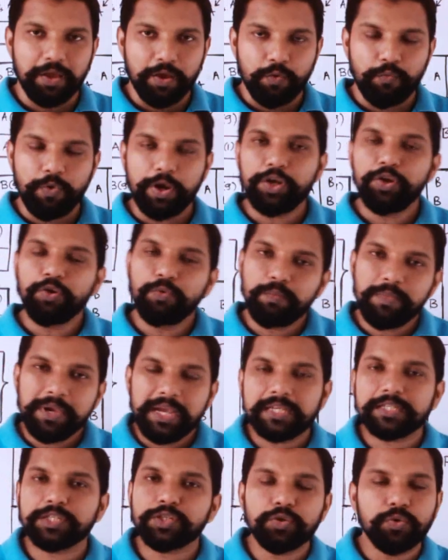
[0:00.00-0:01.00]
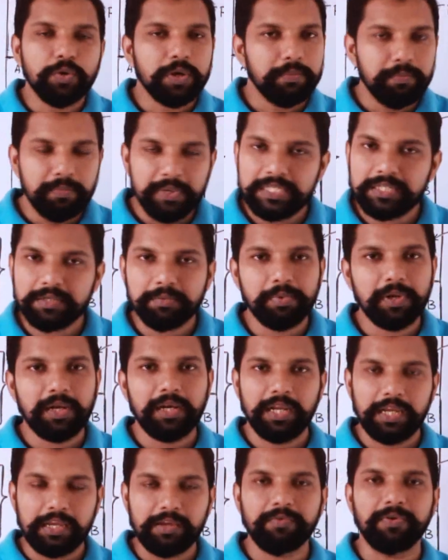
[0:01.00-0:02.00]
When you mix two immiscible
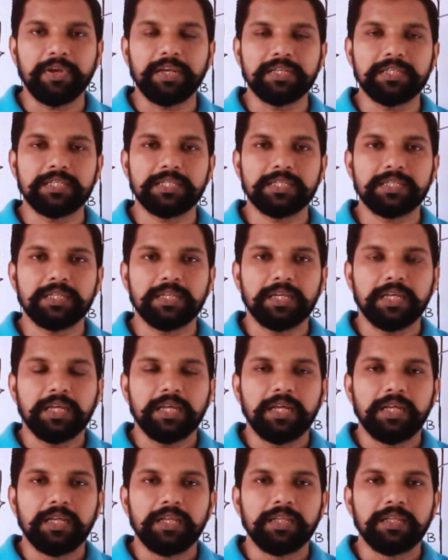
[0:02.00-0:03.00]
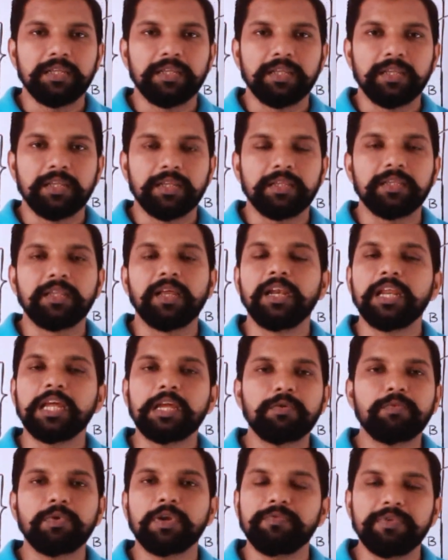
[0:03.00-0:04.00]
liquids, the
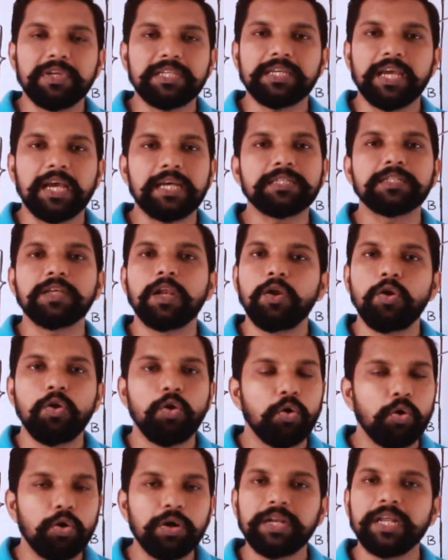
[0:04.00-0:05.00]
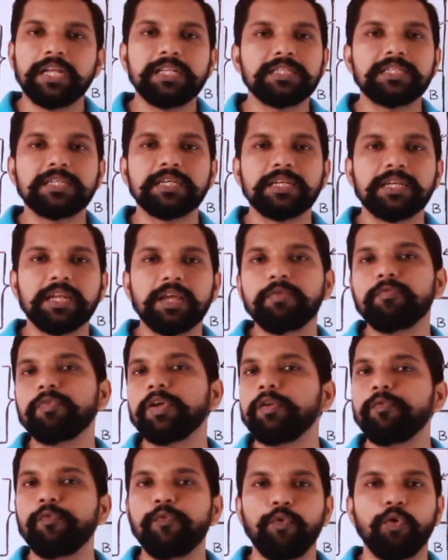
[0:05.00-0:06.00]
liquid which has a low density
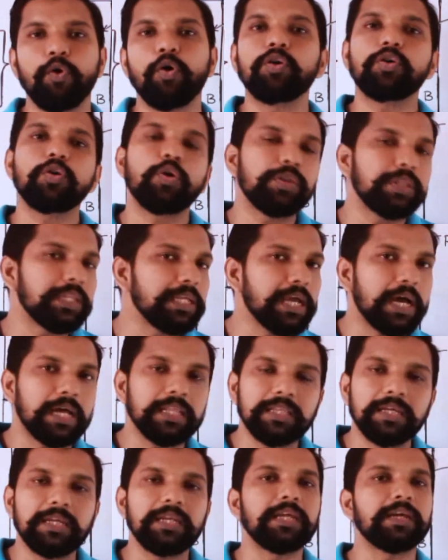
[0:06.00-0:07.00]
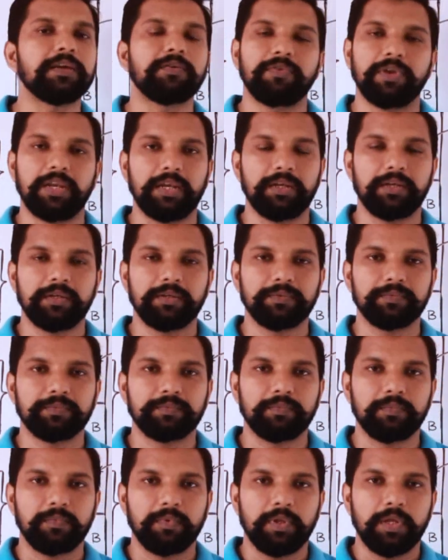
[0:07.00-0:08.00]
will float on the other liquid.
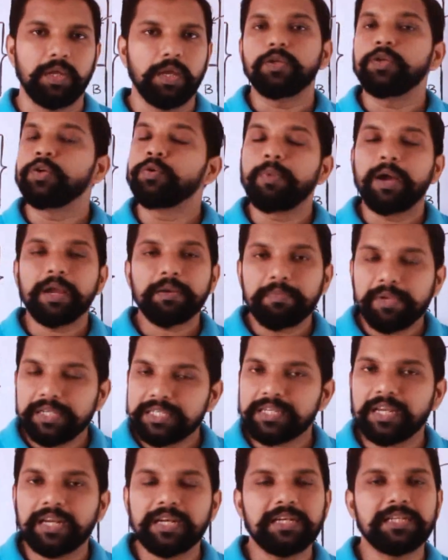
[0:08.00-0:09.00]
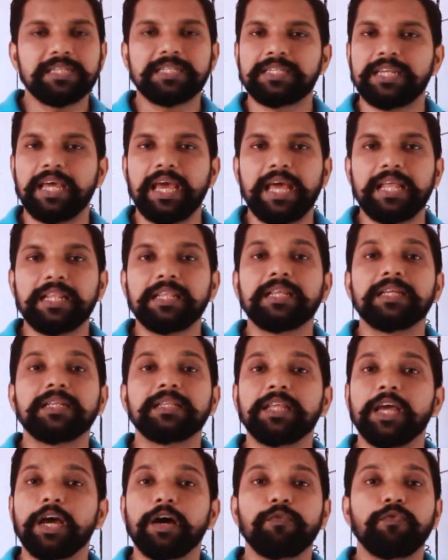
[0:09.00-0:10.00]
You might misunderstand,
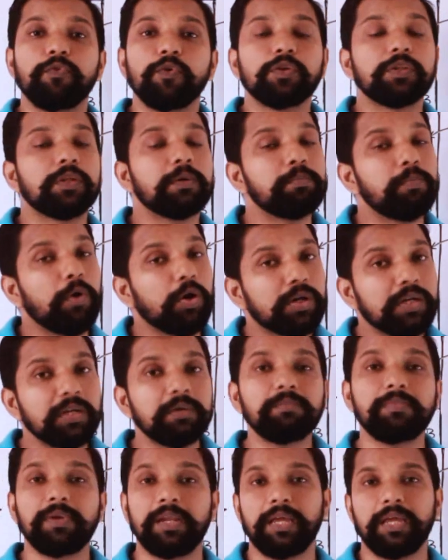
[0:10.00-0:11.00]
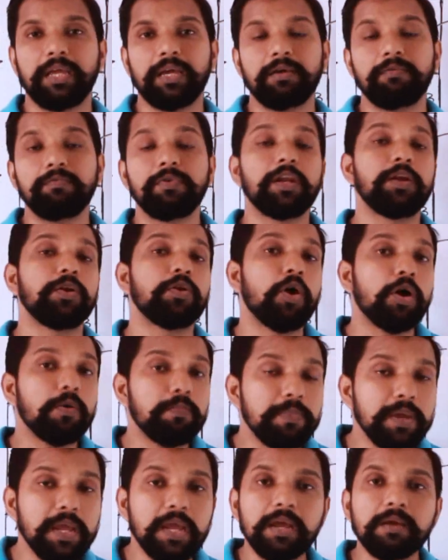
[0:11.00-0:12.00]
therefore the bottom layer will
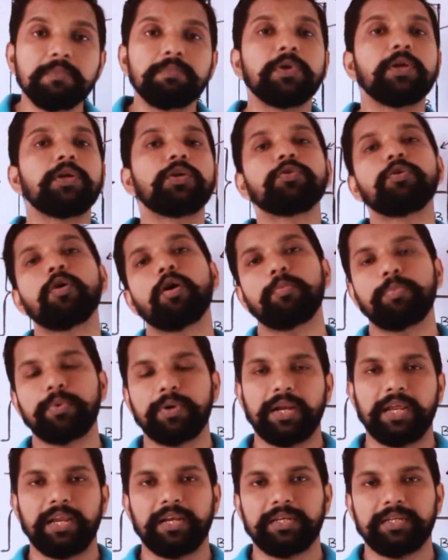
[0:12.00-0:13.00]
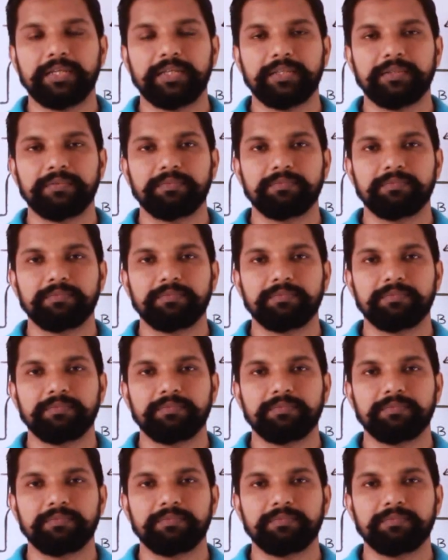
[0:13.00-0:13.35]
not be able to evaporate.